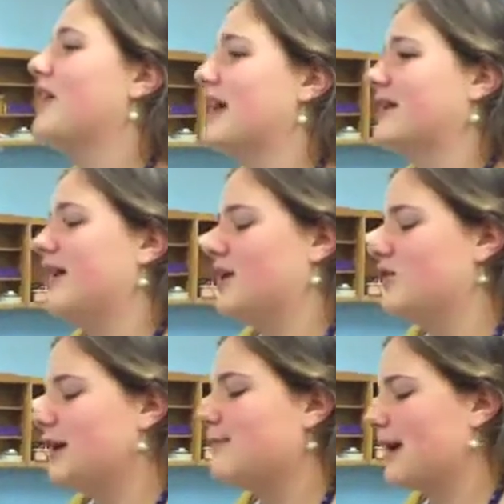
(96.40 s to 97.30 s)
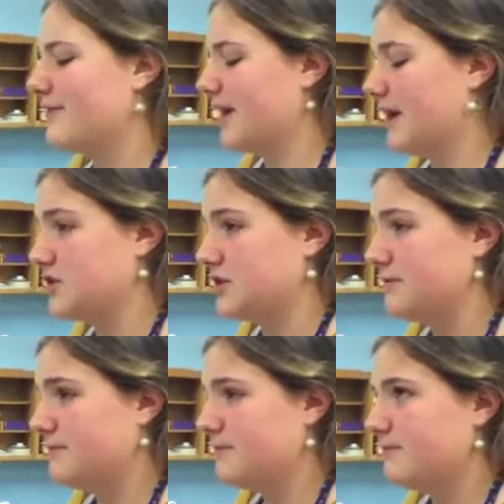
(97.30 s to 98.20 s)
that you need magnification,
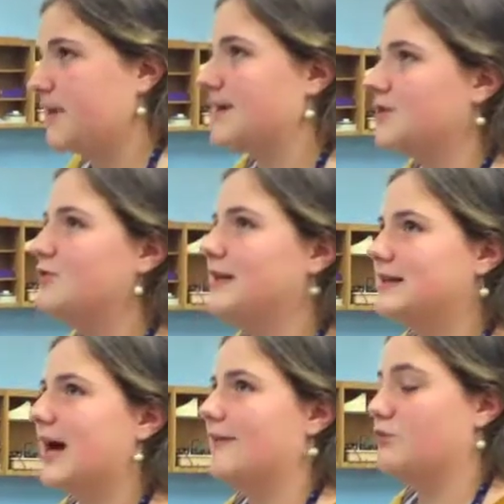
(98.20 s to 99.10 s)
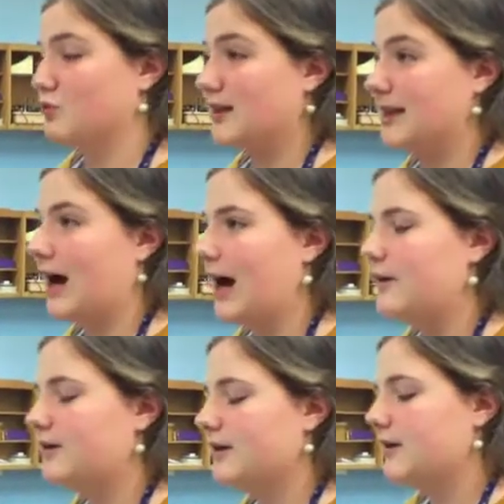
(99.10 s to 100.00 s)
like you need to have a really high
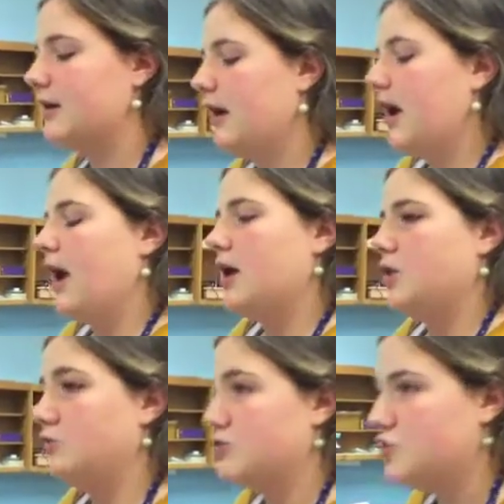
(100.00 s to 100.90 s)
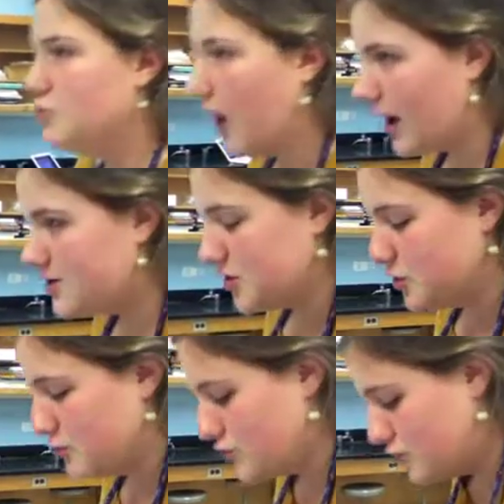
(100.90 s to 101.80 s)
thing. You do not. You do